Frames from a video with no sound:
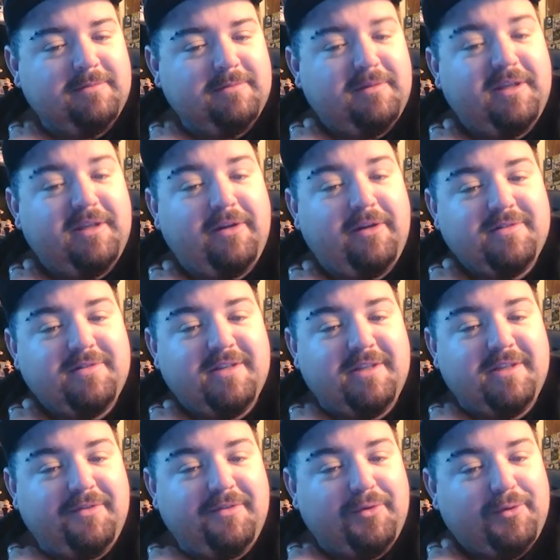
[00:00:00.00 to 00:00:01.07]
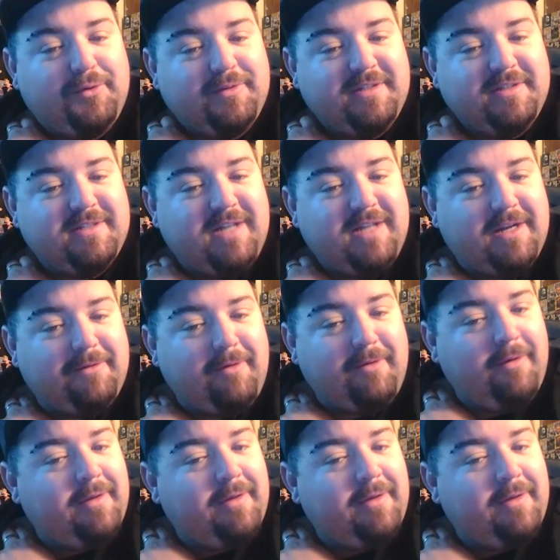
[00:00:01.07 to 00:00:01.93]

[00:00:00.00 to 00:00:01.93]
But then obviously the difficulties started rolling